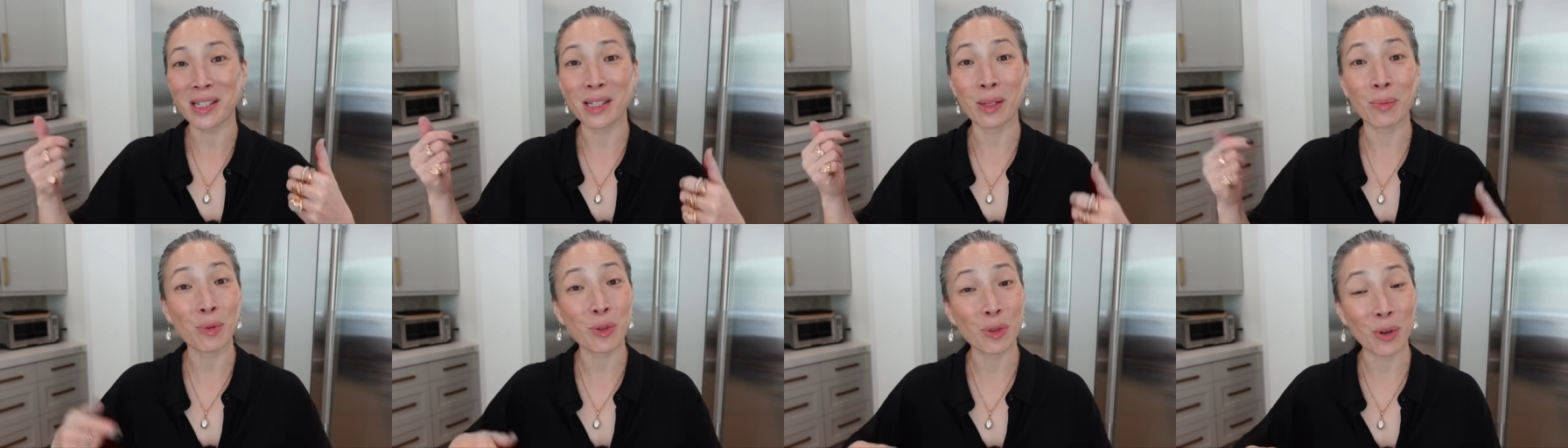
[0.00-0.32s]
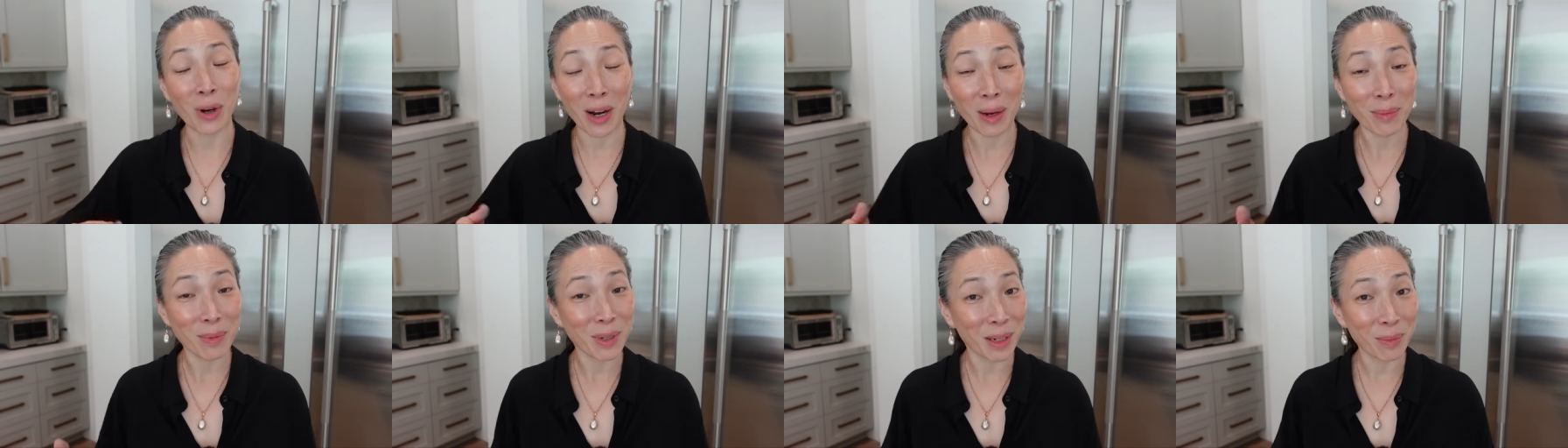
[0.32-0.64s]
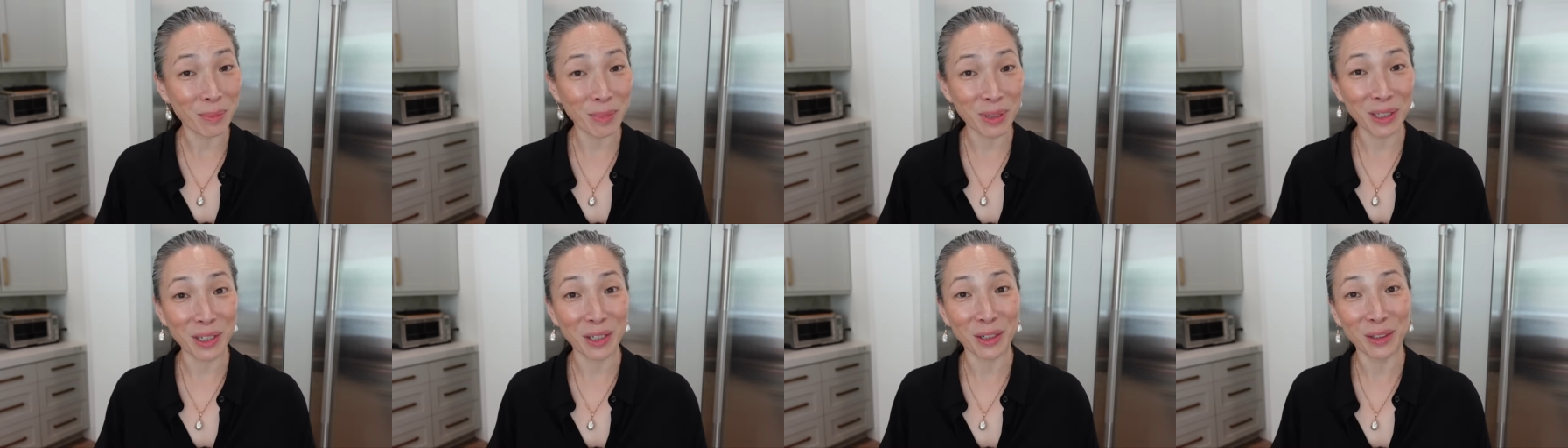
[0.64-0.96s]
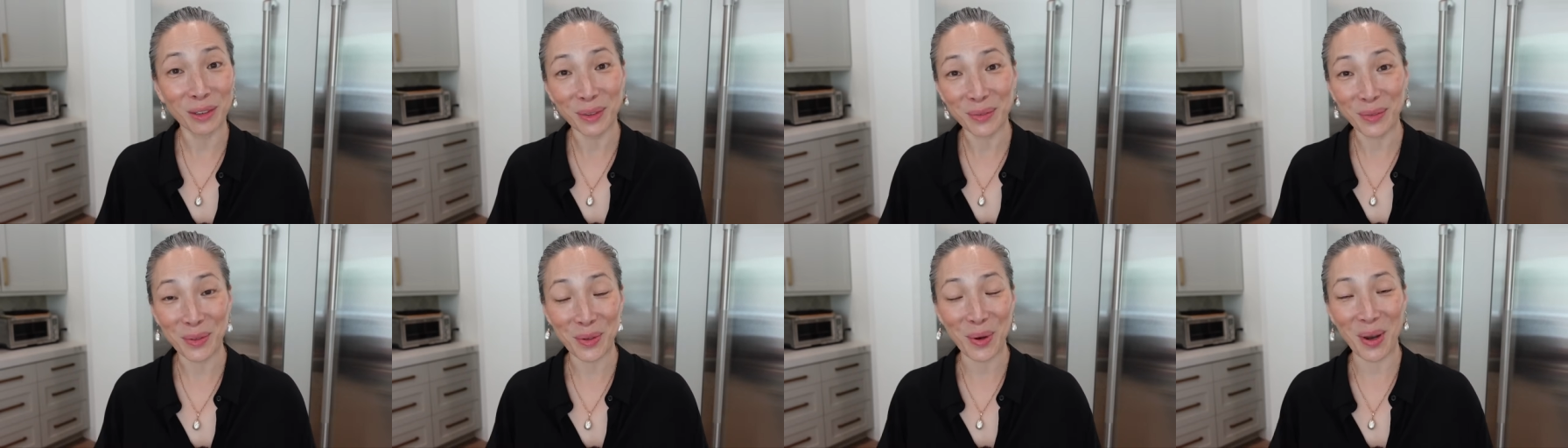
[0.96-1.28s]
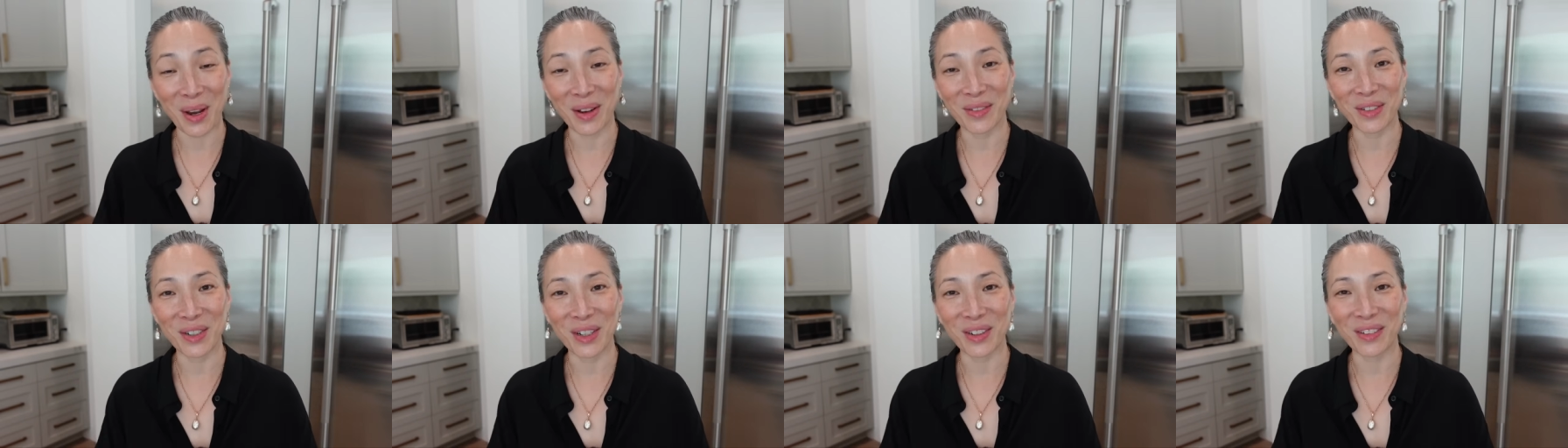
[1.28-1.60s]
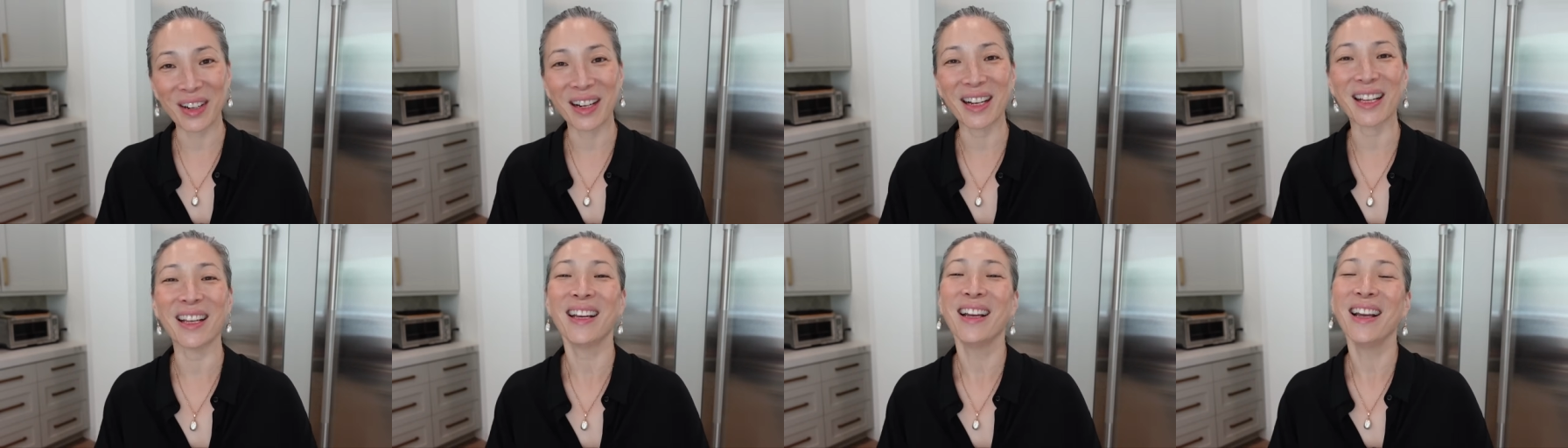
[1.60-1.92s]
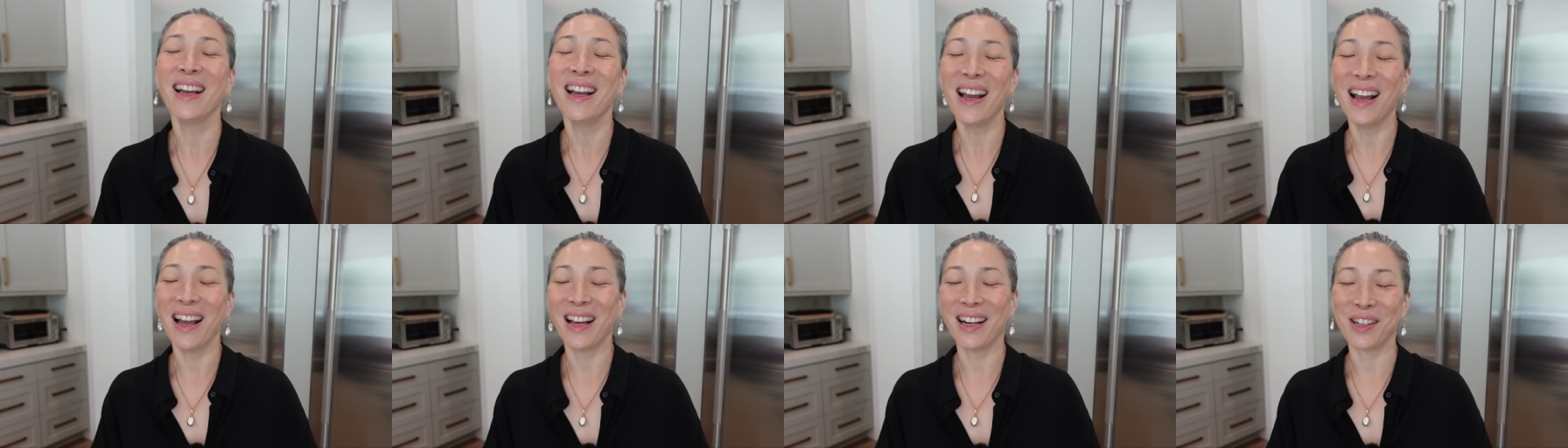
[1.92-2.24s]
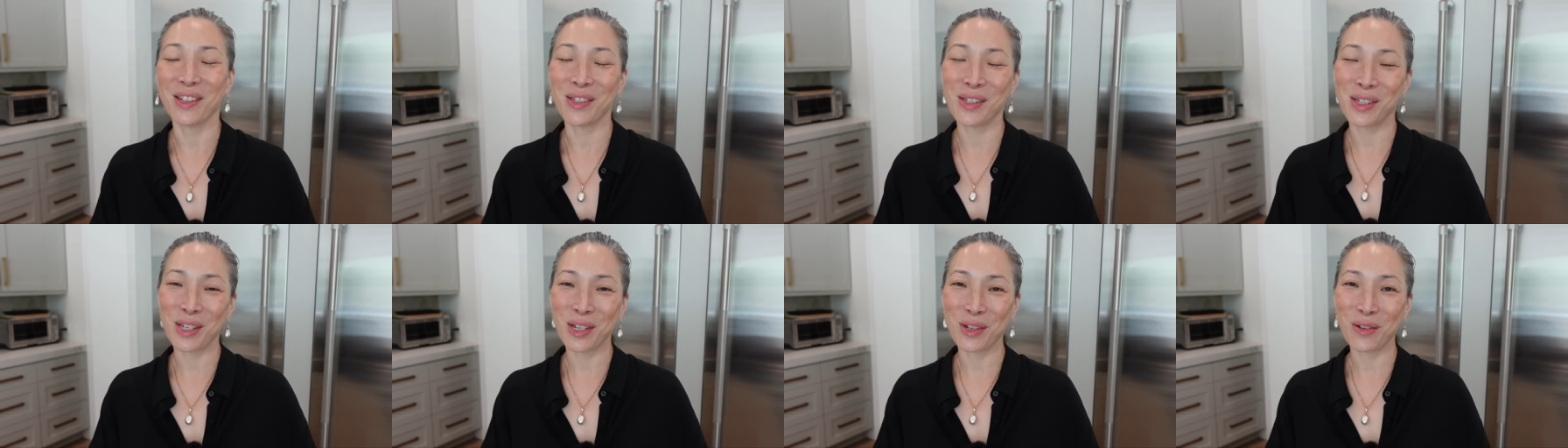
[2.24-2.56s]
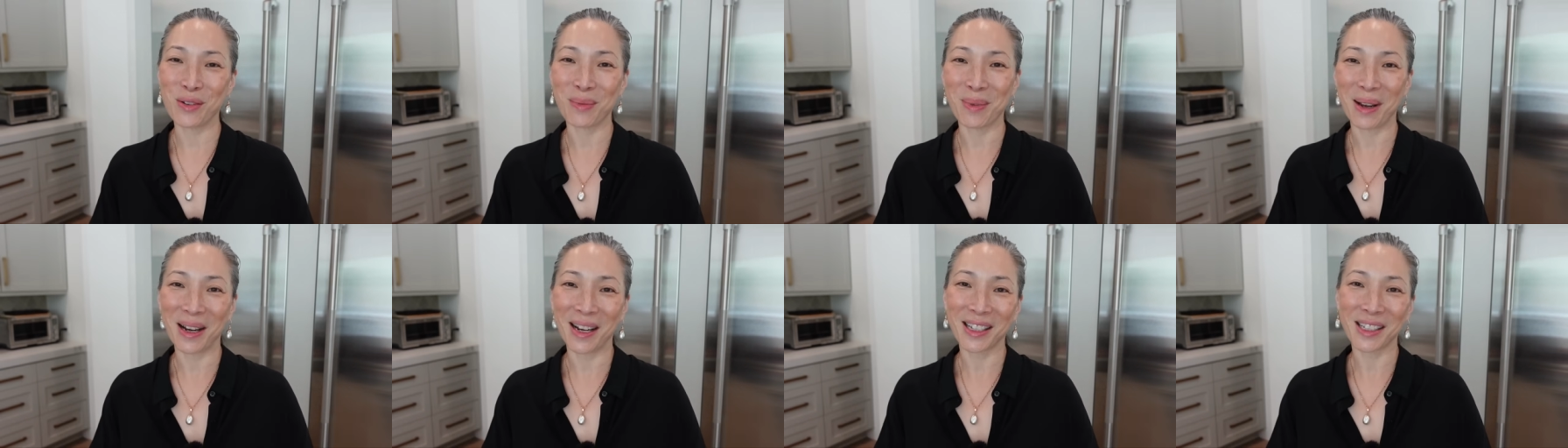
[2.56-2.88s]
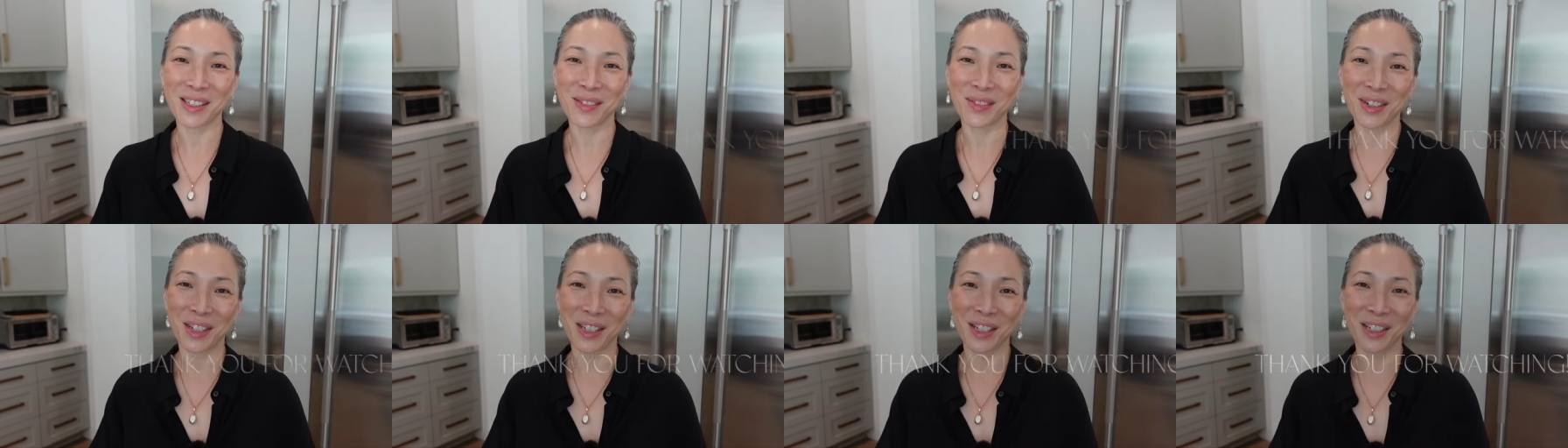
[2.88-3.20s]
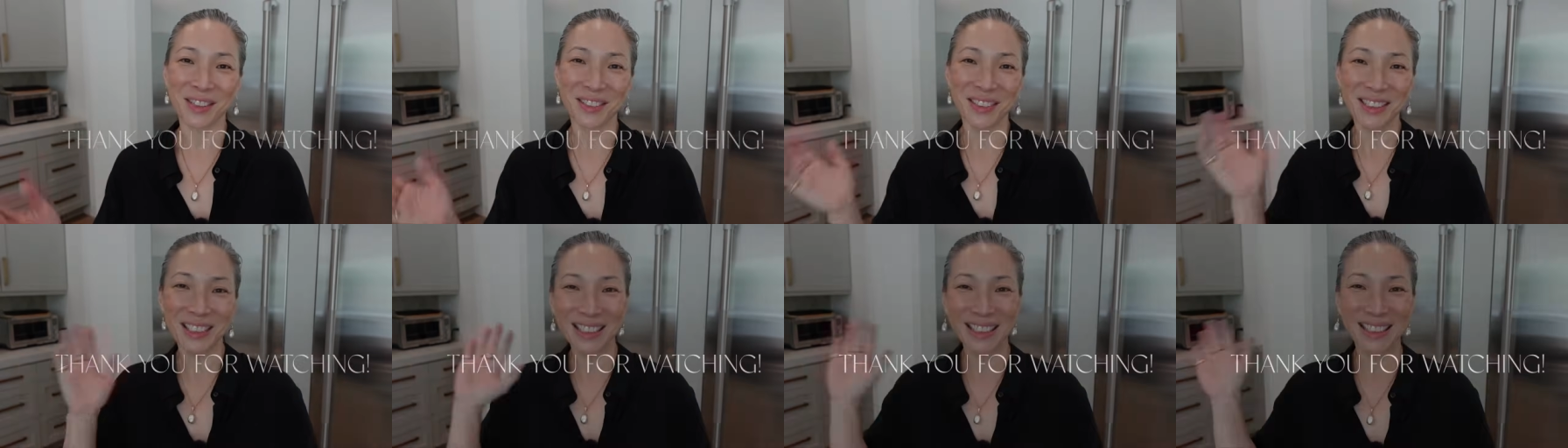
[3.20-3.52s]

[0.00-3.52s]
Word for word: Subscribe down below if you haven't already. And I'll see you in my next video.